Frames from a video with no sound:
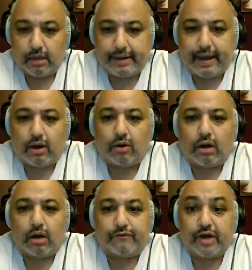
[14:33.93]

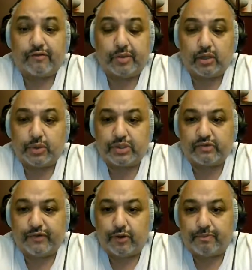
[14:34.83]
Now, if you're not familiar with this
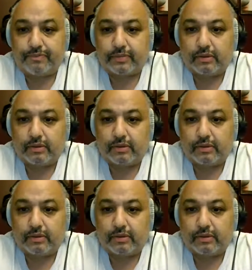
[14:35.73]
film